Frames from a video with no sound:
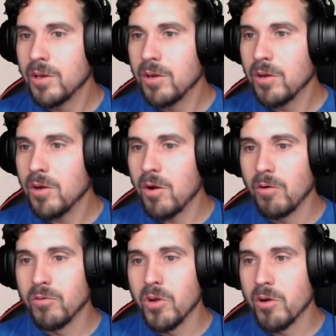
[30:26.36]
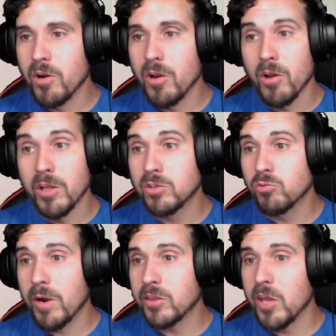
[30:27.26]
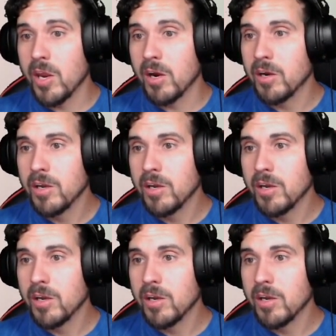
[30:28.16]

Oh, no, no, no, no. It's right there.